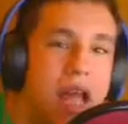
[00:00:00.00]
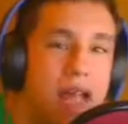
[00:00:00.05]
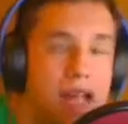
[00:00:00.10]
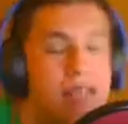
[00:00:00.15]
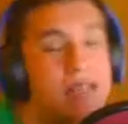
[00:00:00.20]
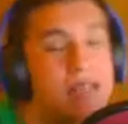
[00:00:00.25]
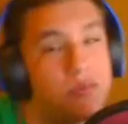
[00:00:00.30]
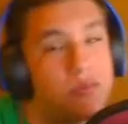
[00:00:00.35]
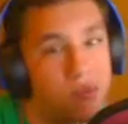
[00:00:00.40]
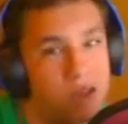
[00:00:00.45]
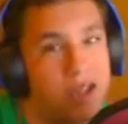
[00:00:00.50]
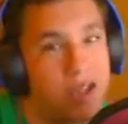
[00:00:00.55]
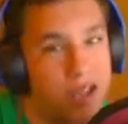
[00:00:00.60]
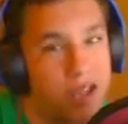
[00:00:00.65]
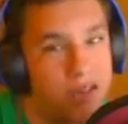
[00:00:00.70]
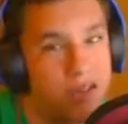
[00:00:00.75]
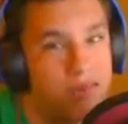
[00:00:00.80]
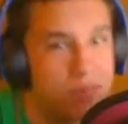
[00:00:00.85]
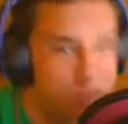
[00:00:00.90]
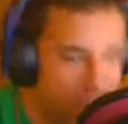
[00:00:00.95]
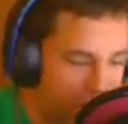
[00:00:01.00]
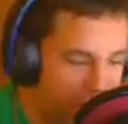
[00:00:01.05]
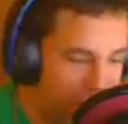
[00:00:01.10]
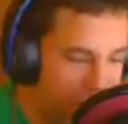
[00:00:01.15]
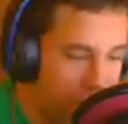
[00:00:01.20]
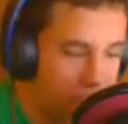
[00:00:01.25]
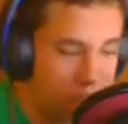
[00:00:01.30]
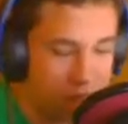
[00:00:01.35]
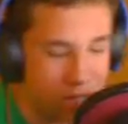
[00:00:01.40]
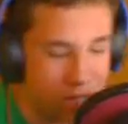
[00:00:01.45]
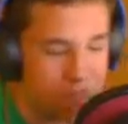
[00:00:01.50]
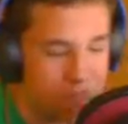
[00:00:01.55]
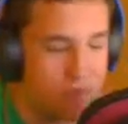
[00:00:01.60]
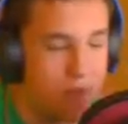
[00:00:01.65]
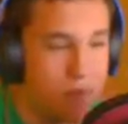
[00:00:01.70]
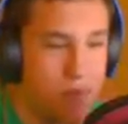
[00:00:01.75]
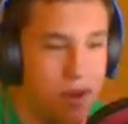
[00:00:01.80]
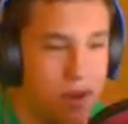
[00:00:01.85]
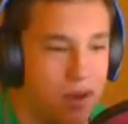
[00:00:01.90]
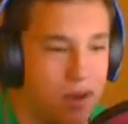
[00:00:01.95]
Yes, I'm wearing headphones, but they're plugged into
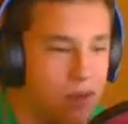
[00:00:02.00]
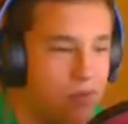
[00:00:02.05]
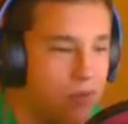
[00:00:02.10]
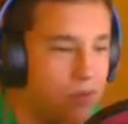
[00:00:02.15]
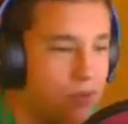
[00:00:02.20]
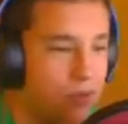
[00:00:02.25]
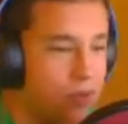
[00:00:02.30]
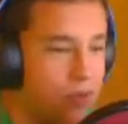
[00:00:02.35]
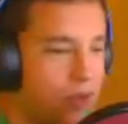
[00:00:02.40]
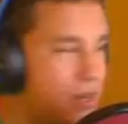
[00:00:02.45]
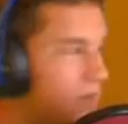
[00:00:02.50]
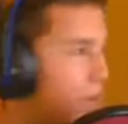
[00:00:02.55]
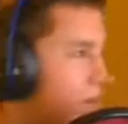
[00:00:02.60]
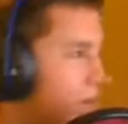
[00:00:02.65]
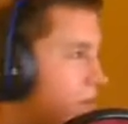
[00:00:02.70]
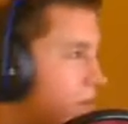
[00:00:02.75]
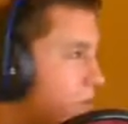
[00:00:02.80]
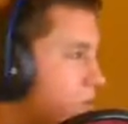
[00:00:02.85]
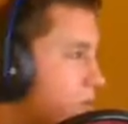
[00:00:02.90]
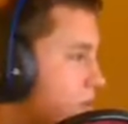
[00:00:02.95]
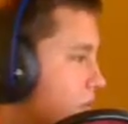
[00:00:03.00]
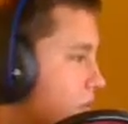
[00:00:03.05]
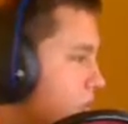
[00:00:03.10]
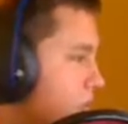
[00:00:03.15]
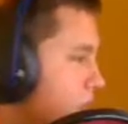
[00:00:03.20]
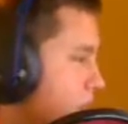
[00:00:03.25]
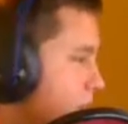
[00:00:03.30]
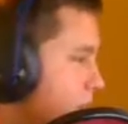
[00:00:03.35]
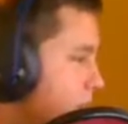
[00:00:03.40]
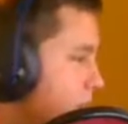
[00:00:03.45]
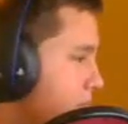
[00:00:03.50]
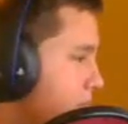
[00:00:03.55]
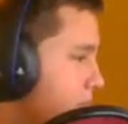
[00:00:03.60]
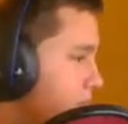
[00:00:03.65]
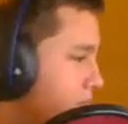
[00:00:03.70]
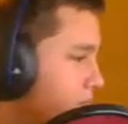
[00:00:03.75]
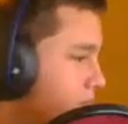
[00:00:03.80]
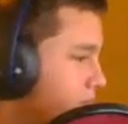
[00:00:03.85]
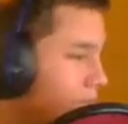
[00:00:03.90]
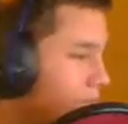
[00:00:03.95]
my microphone right now.
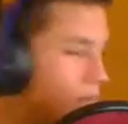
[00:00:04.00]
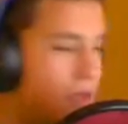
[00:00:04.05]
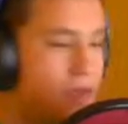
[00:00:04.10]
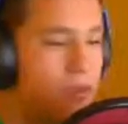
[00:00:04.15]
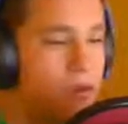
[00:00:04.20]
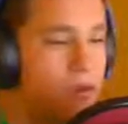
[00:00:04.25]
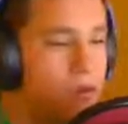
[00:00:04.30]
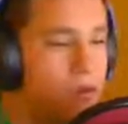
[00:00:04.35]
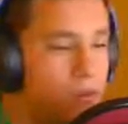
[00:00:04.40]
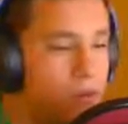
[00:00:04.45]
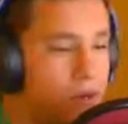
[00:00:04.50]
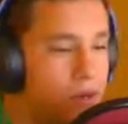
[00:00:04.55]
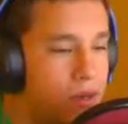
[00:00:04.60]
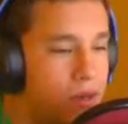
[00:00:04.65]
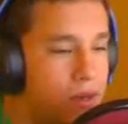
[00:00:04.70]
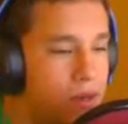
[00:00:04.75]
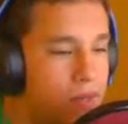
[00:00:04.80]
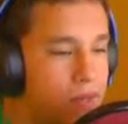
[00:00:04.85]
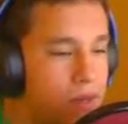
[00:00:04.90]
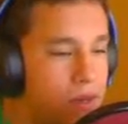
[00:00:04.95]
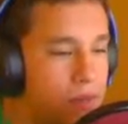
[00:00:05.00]
You know what?